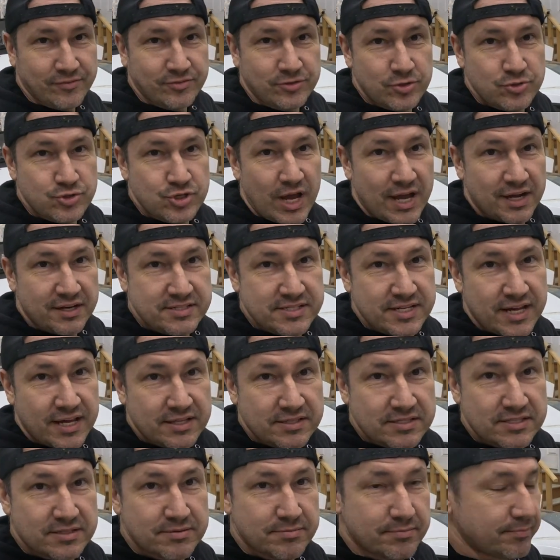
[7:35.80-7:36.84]
have 2 jack
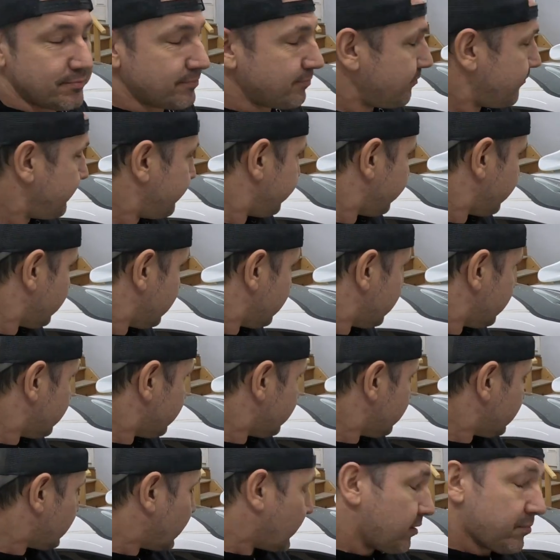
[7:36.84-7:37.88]
stands,
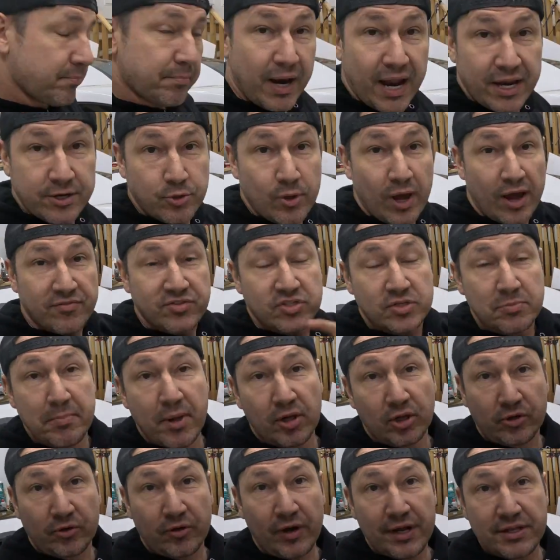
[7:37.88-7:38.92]
but I do have some
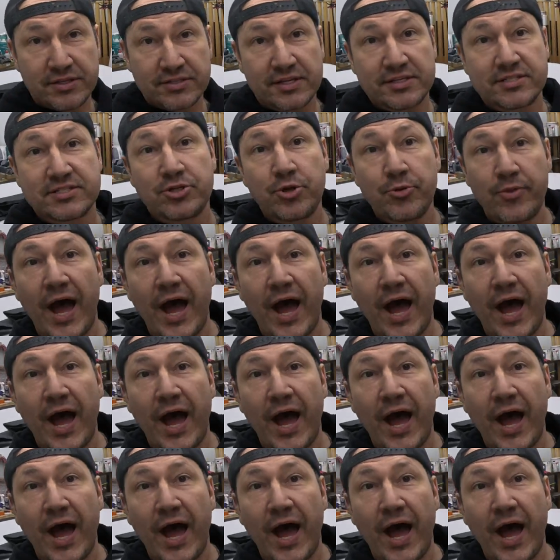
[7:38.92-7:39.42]
milk crates. Let's do